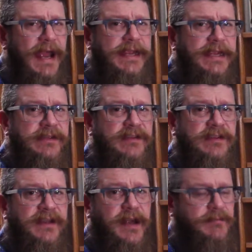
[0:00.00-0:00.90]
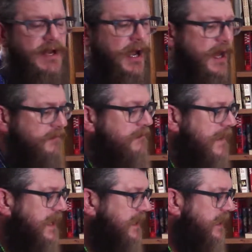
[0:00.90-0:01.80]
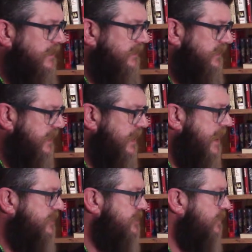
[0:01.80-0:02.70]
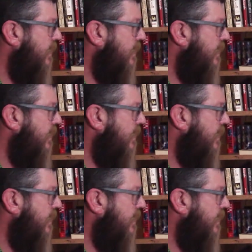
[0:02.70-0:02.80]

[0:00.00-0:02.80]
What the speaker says: is it that I'm not making this connection?